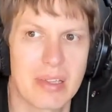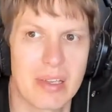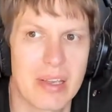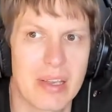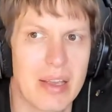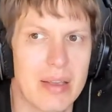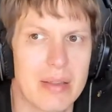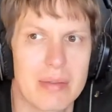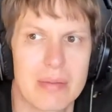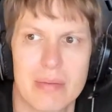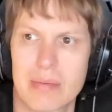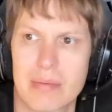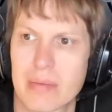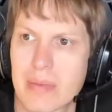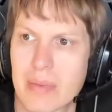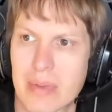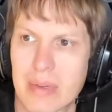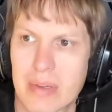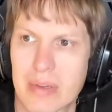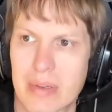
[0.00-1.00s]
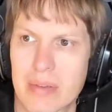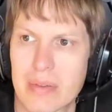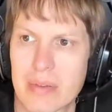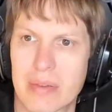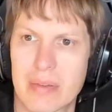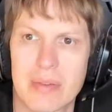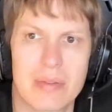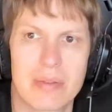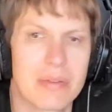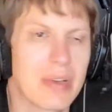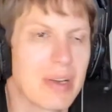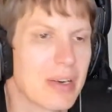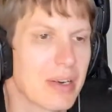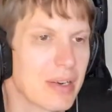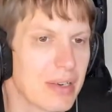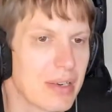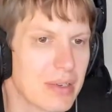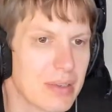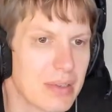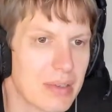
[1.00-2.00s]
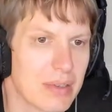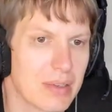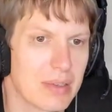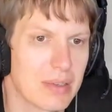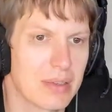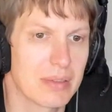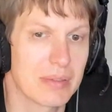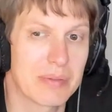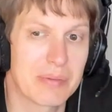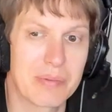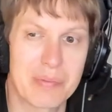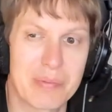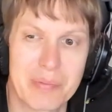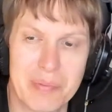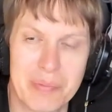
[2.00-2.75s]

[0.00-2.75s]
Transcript: Again, very mm,